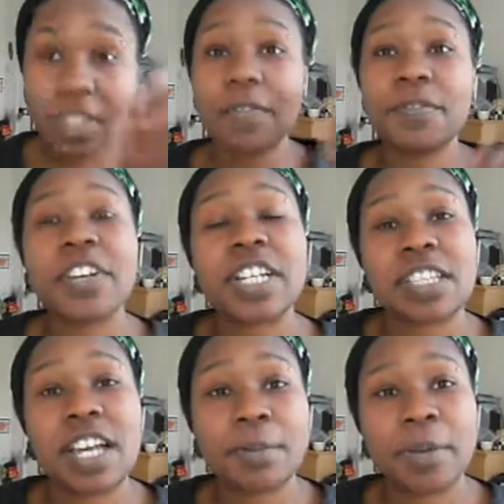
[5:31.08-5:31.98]
I'm very
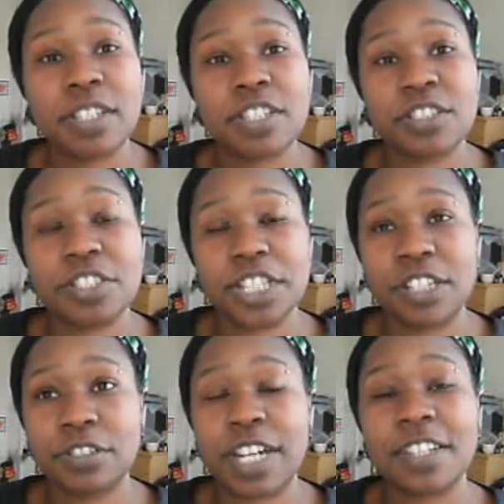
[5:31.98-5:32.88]
excited about this new
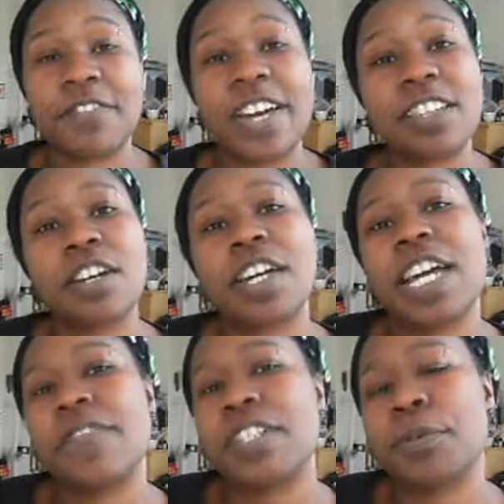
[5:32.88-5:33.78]
channel and the fact that I'm going to
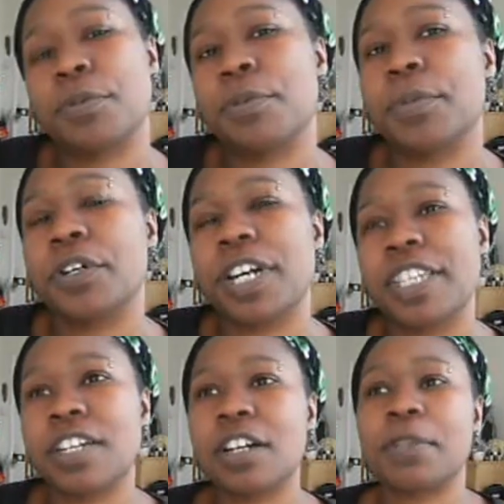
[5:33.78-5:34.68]
have a separate blog. I
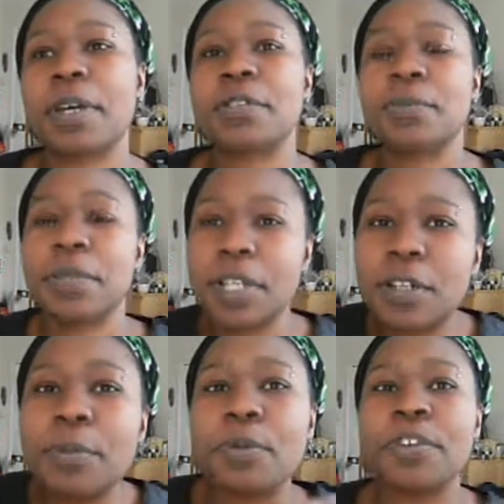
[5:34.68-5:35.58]
think I'm going to be able to be a
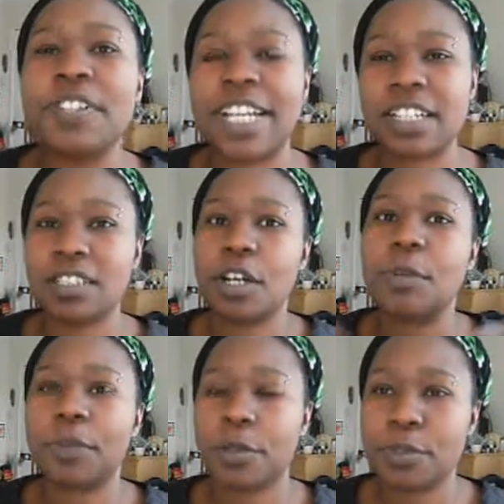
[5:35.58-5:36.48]
little bit more relaxed and
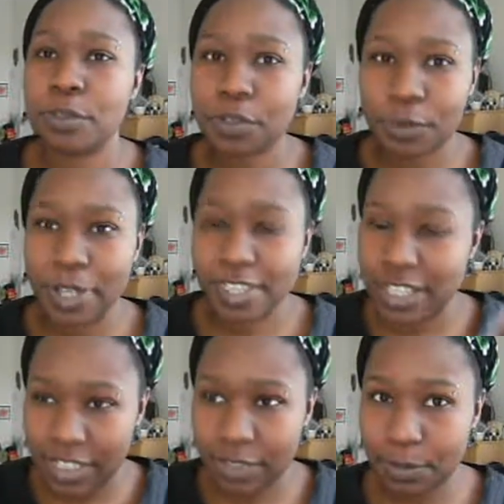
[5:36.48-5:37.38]
open up and talk about
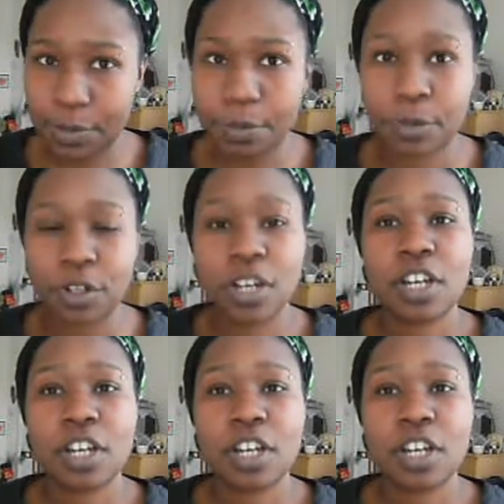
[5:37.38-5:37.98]
things a little bit more.